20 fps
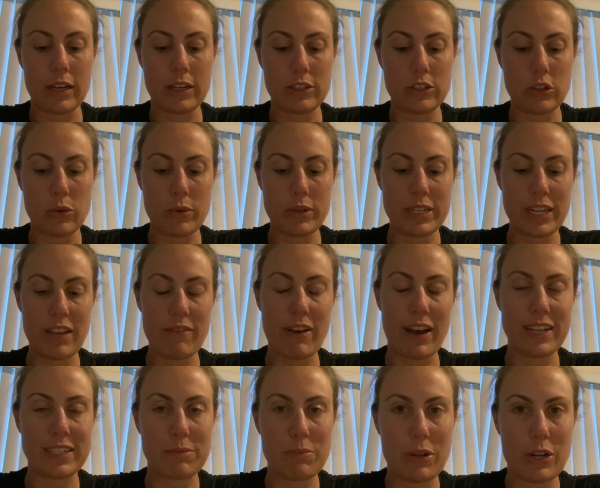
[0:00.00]
So when Dave
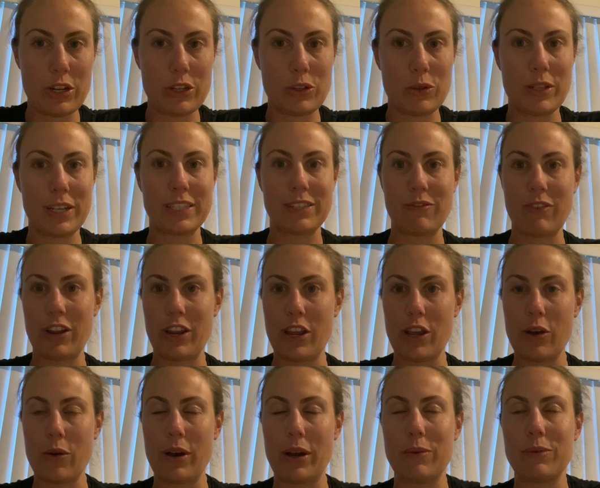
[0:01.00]
asked me to do this
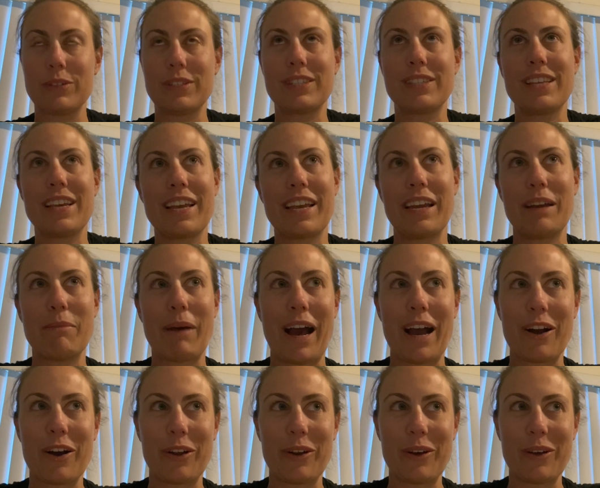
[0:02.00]
video, I was thinking
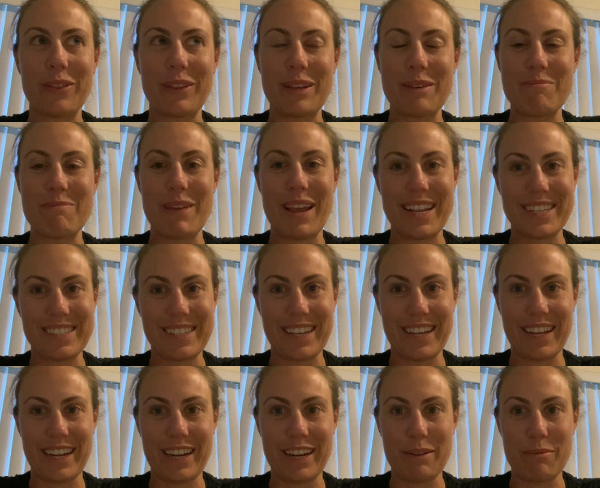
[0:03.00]
back on all the
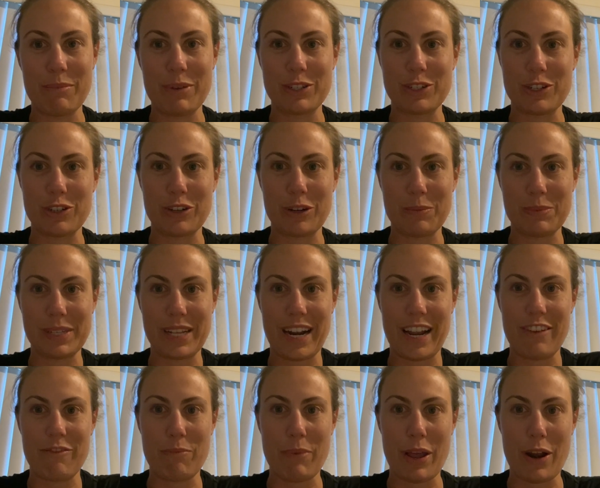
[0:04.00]
amazing mission trips that
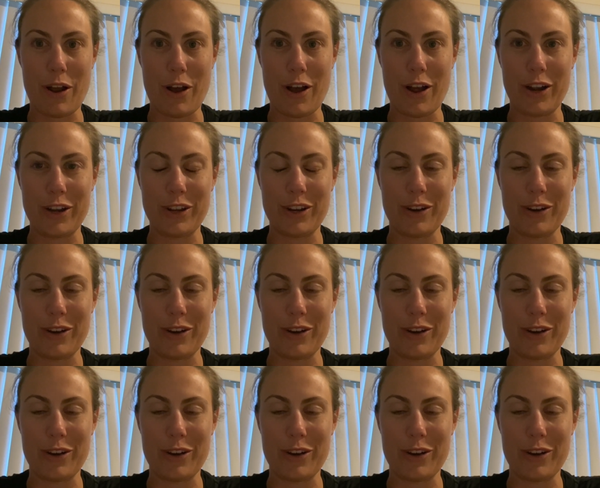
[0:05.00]
I've been on.